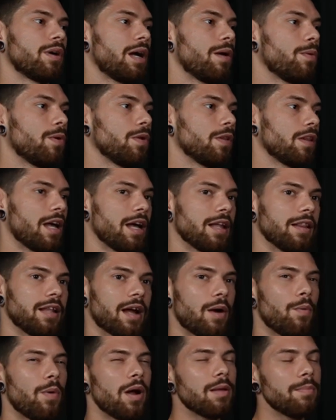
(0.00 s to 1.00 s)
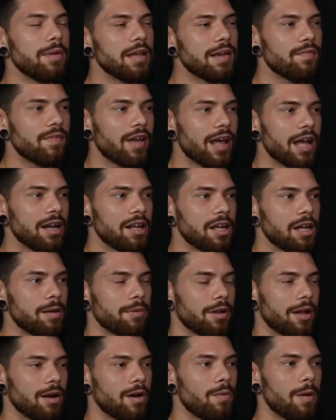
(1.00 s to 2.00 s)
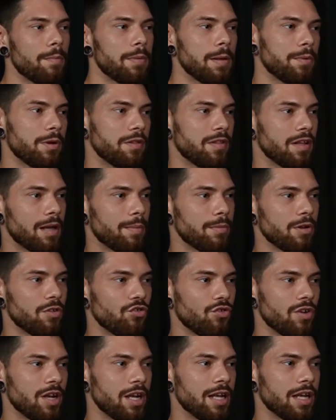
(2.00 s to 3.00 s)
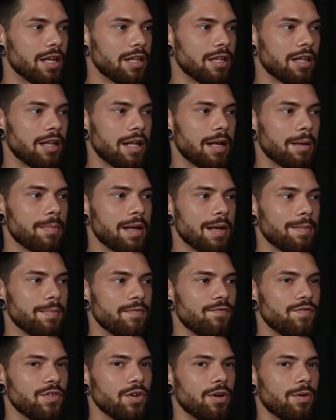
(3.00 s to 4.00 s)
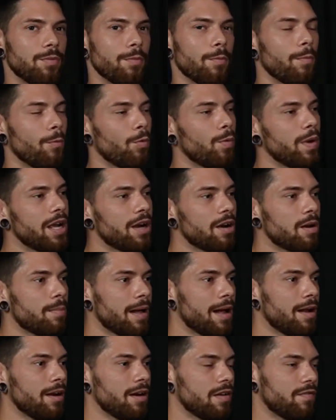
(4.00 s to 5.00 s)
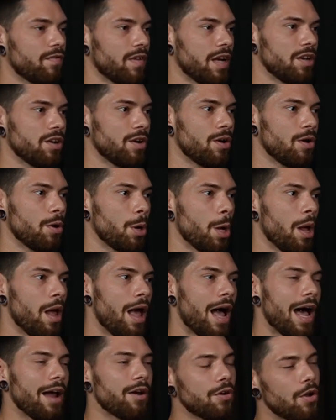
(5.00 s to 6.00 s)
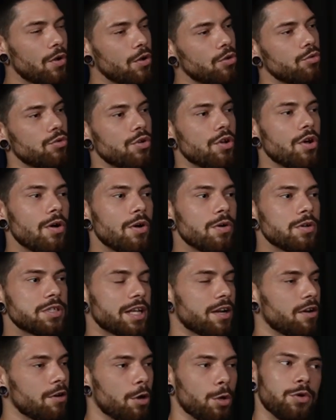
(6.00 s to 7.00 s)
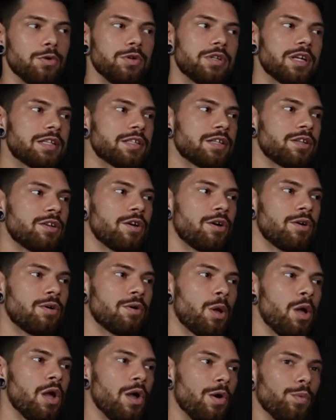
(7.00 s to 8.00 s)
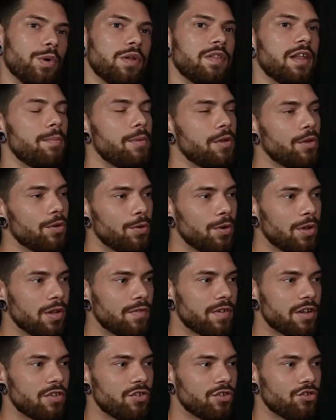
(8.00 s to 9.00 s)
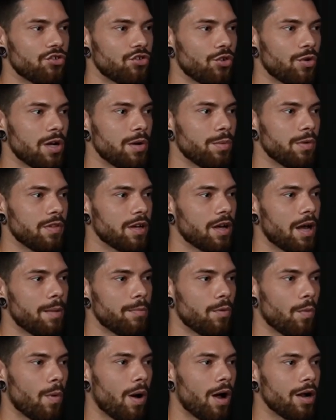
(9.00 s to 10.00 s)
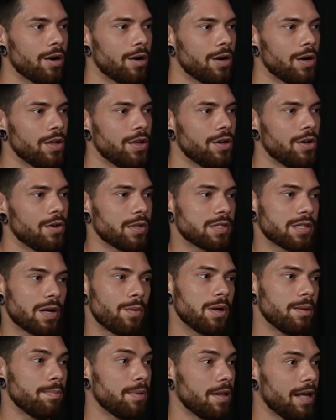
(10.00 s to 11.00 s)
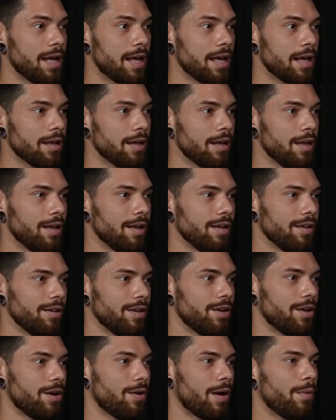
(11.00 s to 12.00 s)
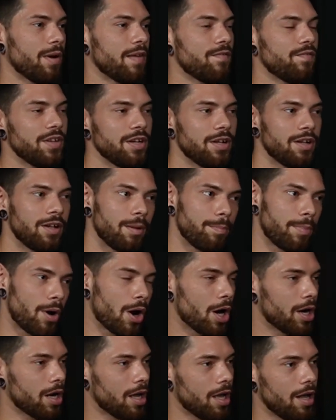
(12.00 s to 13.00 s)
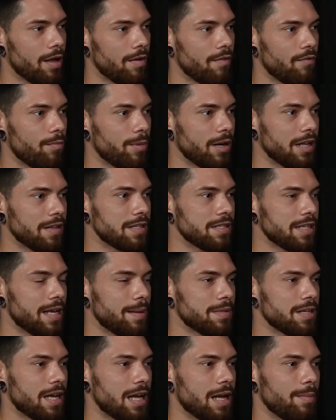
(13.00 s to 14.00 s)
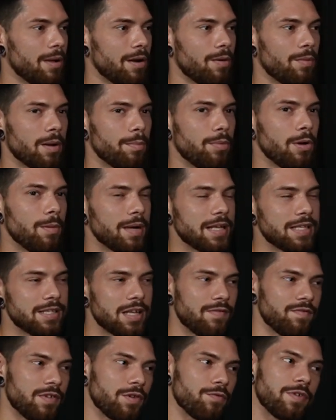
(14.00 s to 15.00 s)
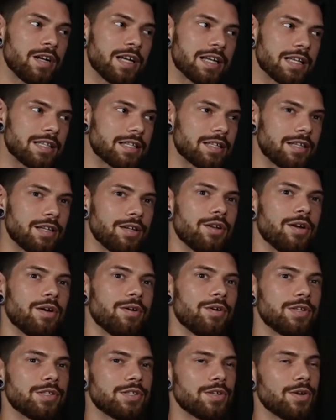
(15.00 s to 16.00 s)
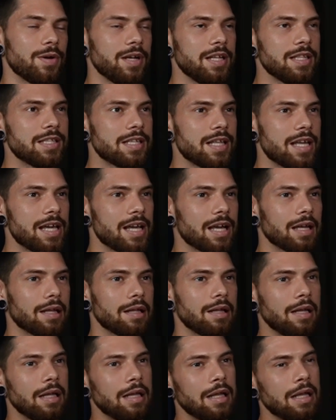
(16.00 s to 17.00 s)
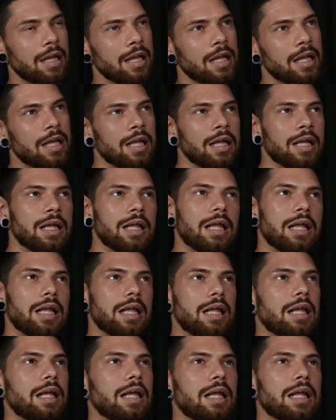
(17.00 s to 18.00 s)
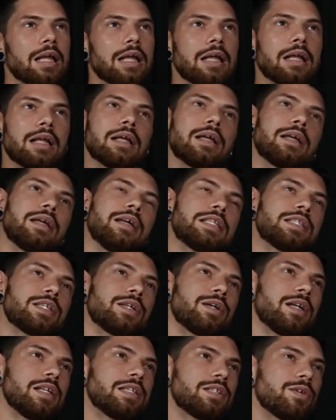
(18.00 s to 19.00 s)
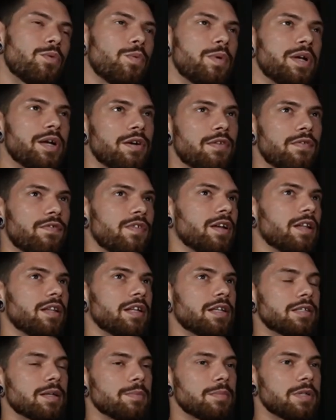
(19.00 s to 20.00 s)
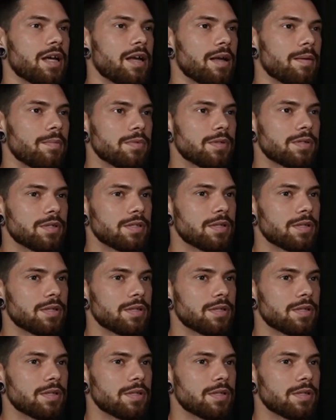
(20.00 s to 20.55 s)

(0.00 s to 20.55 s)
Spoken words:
I won't lie. Like, I want to be invited, but I don't want people to think I'm going to drink and then like make me feel weird about it if I don't. I don't know who knows. I don't know who doesn't know. Mm-hmm. Would they be cool if I just joined with a cup of water, because I want to play, I want to feel a part of, but at the same time, I don't want to put myself at risk, And so it's like, it's a weird feeling sometimes.